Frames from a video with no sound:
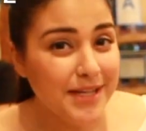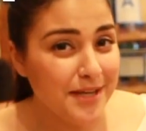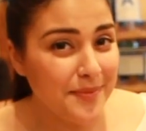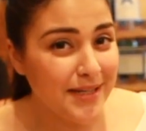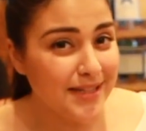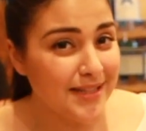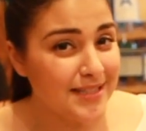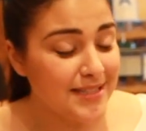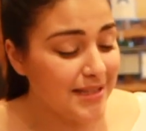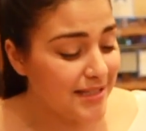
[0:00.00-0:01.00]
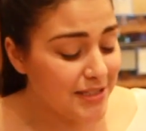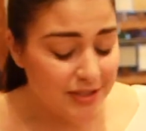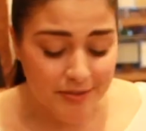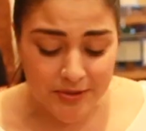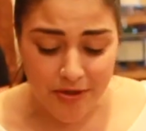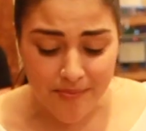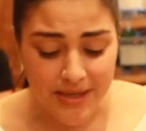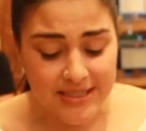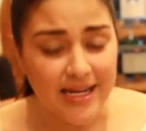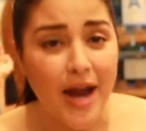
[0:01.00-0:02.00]
keep eating this. These soups are
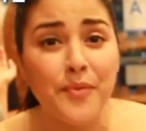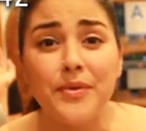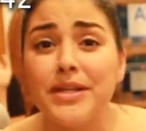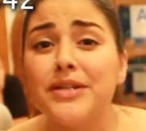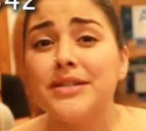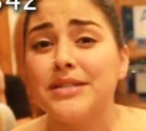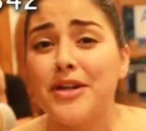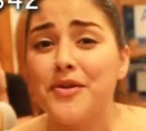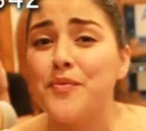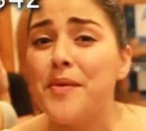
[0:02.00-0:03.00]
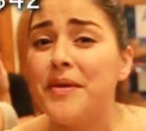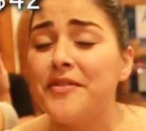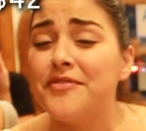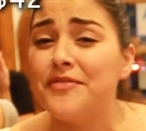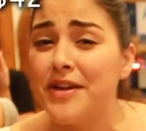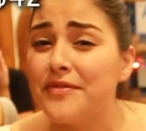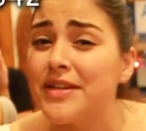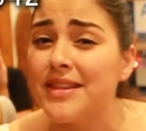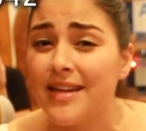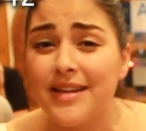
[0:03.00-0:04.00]
amazing. I really couldn't tell you what my
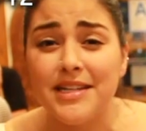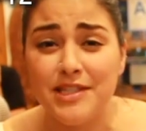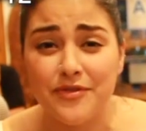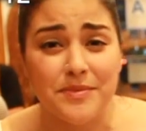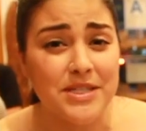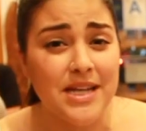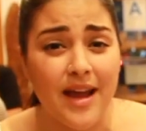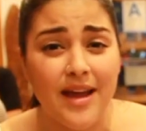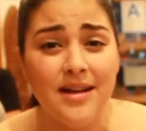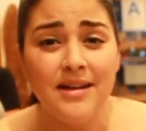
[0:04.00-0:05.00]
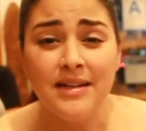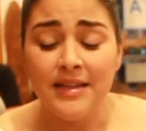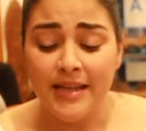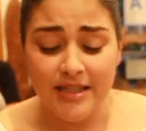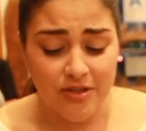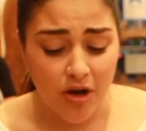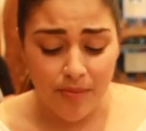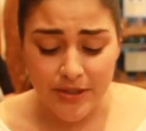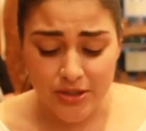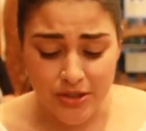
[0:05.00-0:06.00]
favorite thing is from today. It's all
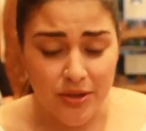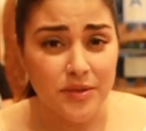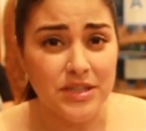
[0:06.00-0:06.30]
been so